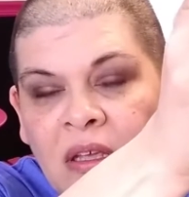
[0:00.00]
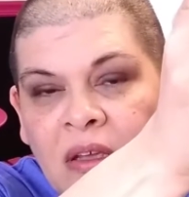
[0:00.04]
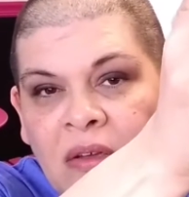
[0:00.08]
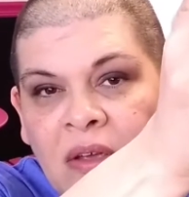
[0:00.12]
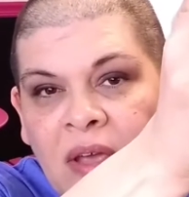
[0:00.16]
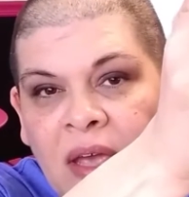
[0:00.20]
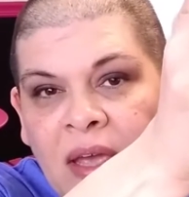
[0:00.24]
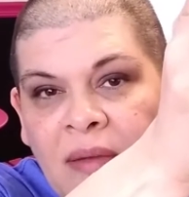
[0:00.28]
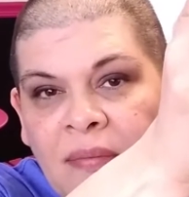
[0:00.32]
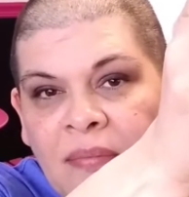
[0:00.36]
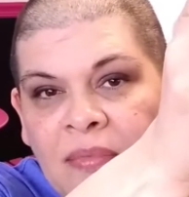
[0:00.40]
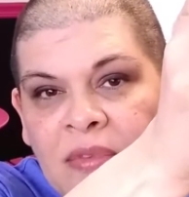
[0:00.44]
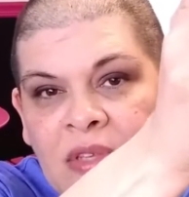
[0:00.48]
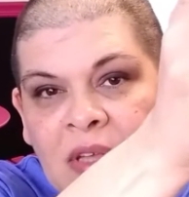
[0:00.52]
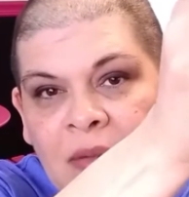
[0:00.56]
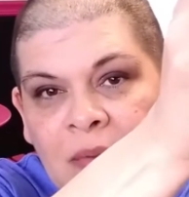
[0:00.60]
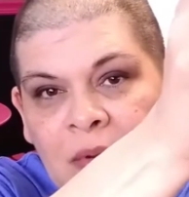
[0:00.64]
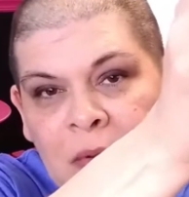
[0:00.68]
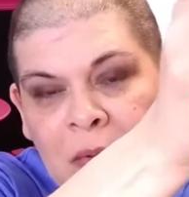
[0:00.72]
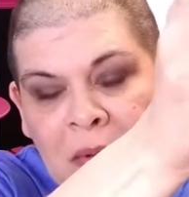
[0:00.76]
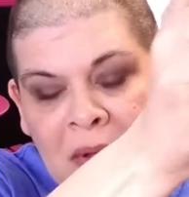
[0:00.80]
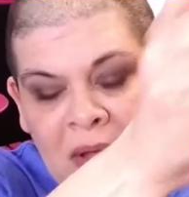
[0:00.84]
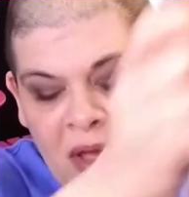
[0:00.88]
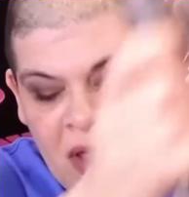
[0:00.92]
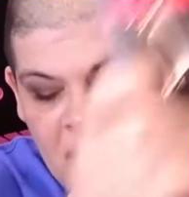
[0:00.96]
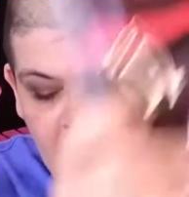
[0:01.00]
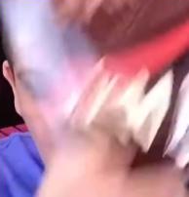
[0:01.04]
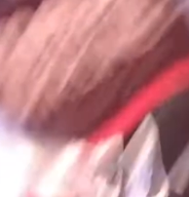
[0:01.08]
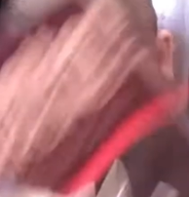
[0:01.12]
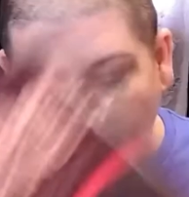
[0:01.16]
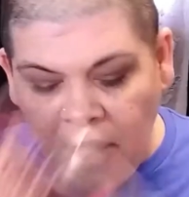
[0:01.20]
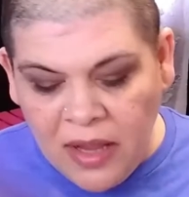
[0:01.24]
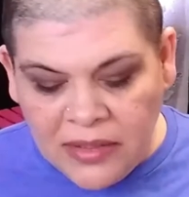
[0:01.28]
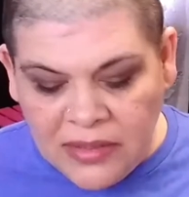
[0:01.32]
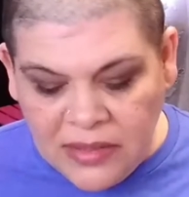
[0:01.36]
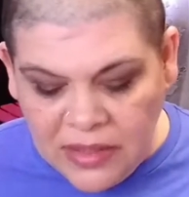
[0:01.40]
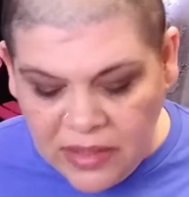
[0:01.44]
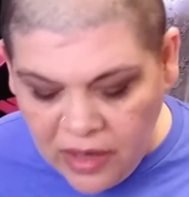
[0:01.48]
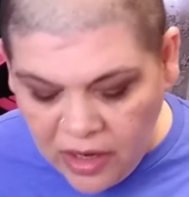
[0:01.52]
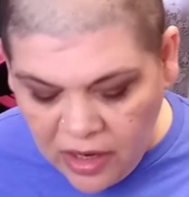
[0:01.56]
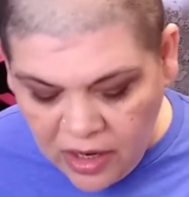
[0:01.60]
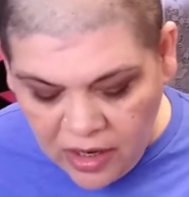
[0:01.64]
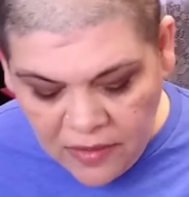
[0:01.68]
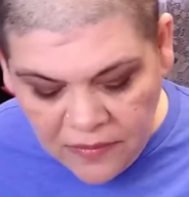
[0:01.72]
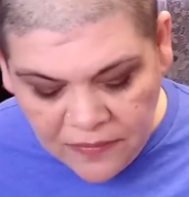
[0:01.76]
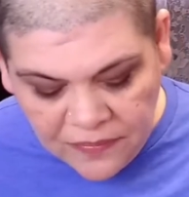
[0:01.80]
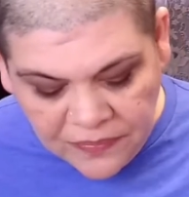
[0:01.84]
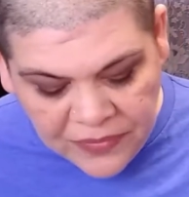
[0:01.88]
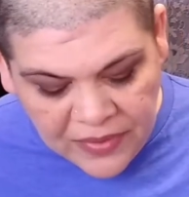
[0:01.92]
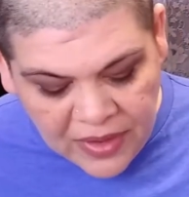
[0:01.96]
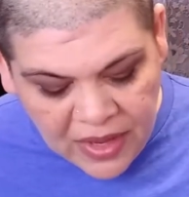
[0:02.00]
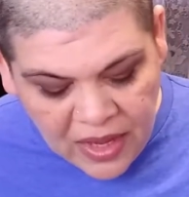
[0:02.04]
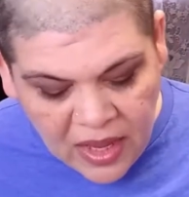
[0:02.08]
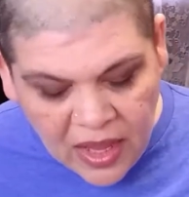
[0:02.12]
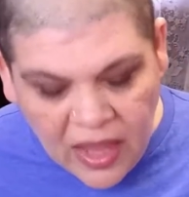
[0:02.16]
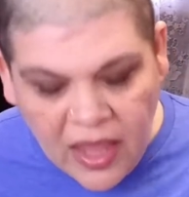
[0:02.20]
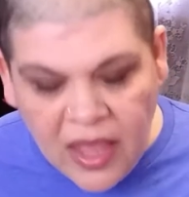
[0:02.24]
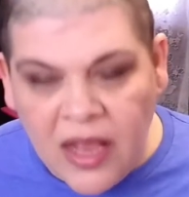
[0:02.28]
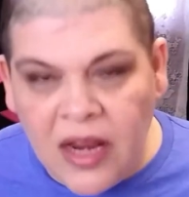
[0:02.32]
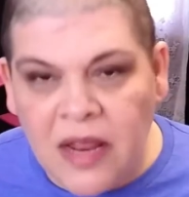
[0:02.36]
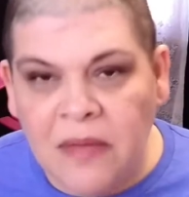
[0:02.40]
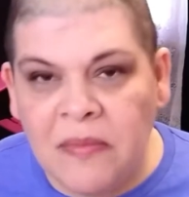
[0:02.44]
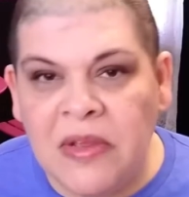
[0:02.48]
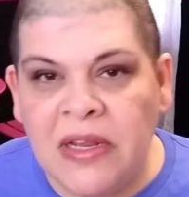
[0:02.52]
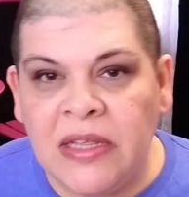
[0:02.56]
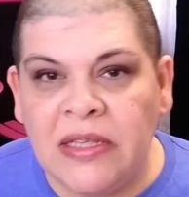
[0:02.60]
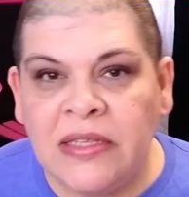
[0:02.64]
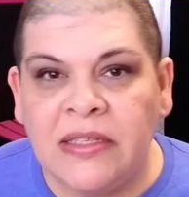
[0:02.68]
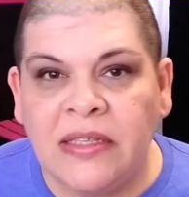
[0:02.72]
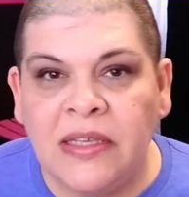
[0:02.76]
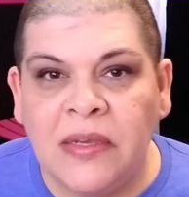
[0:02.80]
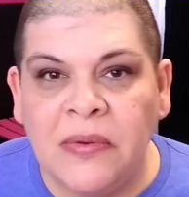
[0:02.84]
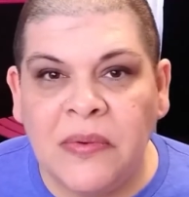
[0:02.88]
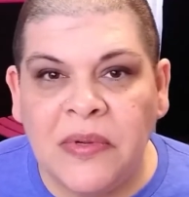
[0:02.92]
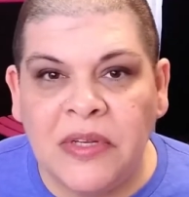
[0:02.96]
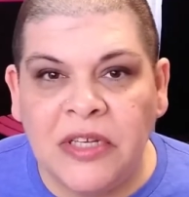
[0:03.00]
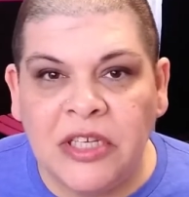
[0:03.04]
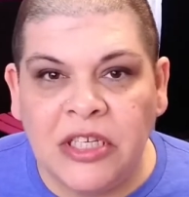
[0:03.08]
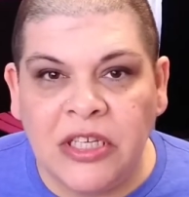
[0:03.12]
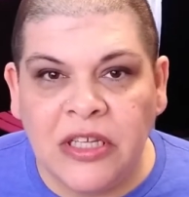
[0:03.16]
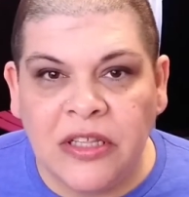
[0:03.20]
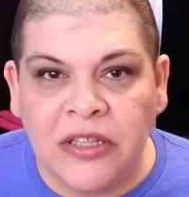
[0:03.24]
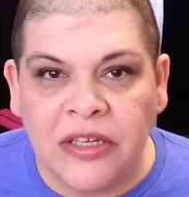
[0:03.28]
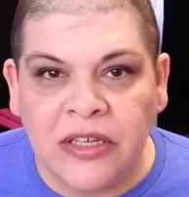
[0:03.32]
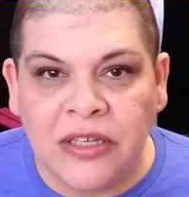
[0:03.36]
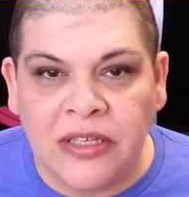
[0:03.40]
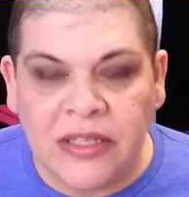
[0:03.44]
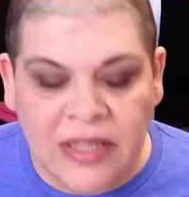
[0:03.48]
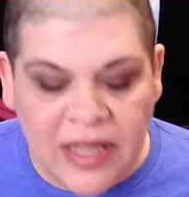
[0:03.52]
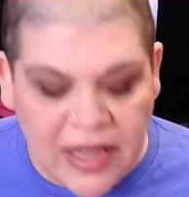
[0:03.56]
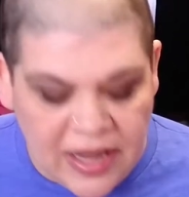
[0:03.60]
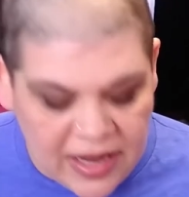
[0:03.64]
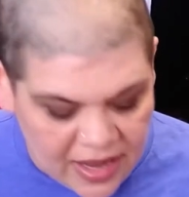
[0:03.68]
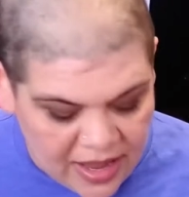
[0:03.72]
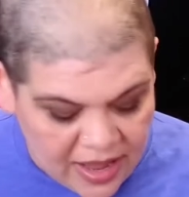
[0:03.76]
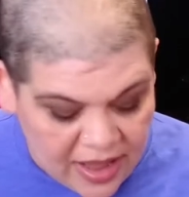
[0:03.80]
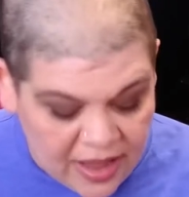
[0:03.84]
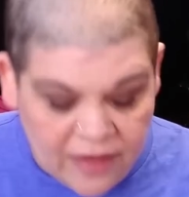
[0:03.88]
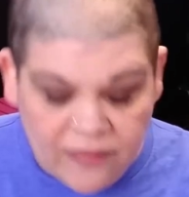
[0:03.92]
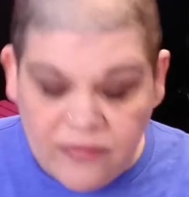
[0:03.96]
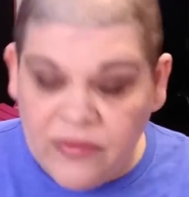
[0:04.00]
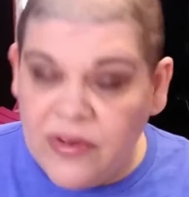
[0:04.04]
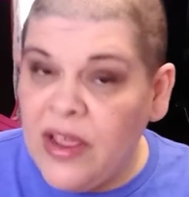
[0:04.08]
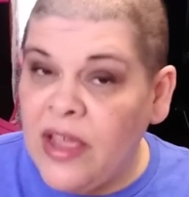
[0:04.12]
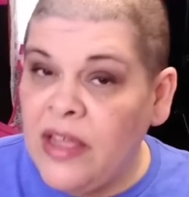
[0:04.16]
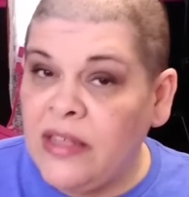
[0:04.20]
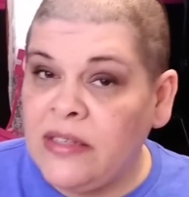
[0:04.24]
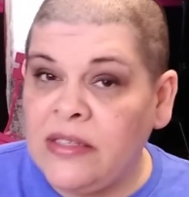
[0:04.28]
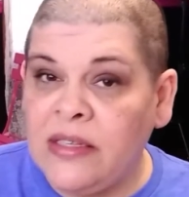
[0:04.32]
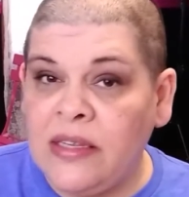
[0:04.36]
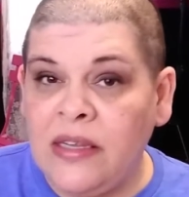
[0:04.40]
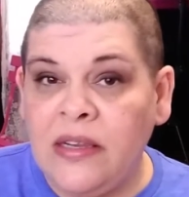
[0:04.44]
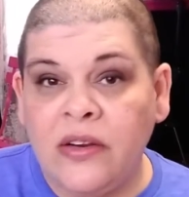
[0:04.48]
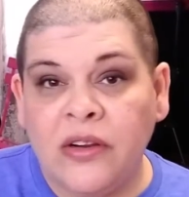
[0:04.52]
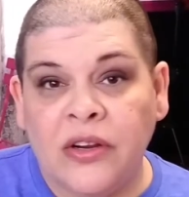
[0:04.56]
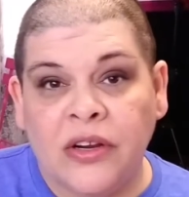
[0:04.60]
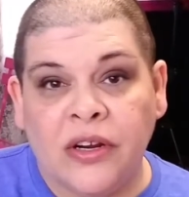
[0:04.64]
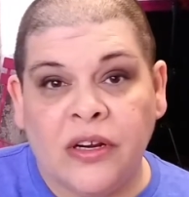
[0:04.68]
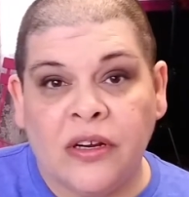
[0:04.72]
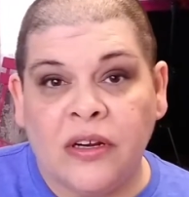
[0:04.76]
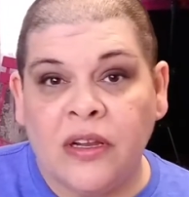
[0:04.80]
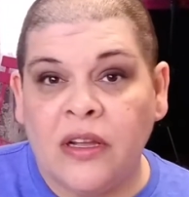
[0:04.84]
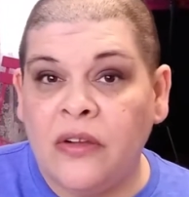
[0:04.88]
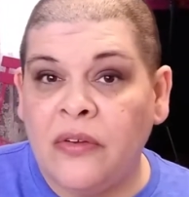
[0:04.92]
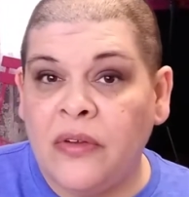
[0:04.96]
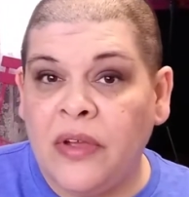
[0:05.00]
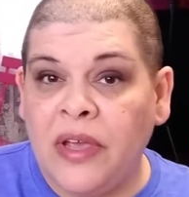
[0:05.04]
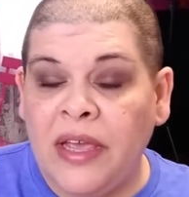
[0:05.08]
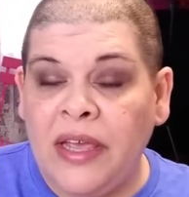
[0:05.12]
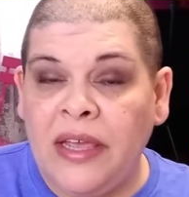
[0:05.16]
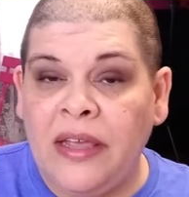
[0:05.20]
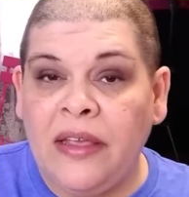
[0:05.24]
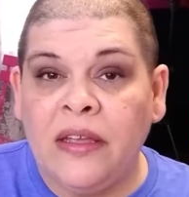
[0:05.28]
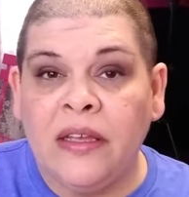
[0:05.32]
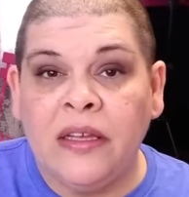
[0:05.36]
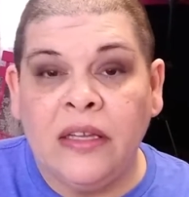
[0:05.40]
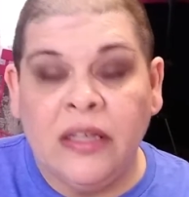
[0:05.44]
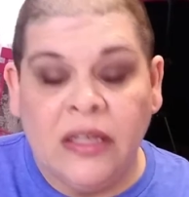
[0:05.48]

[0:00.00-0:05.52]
Okay, so I'm going to be unboxing her, and I'm going to see what she looks like. I've not seen her, okay,